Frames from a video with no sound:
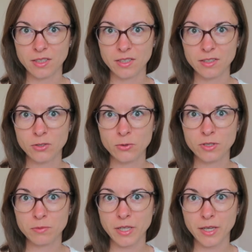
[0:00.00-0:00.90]
is to
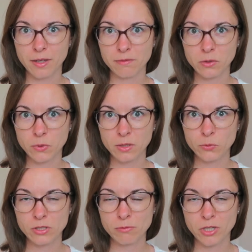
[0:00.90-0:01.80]
supply everyone
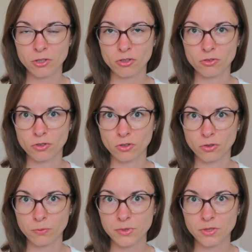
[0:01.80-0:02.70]
with matching
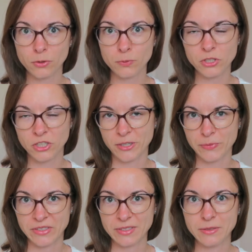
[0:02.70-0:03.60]
robes or
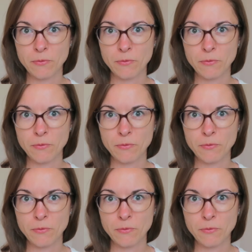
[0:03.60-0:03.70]
pajamas,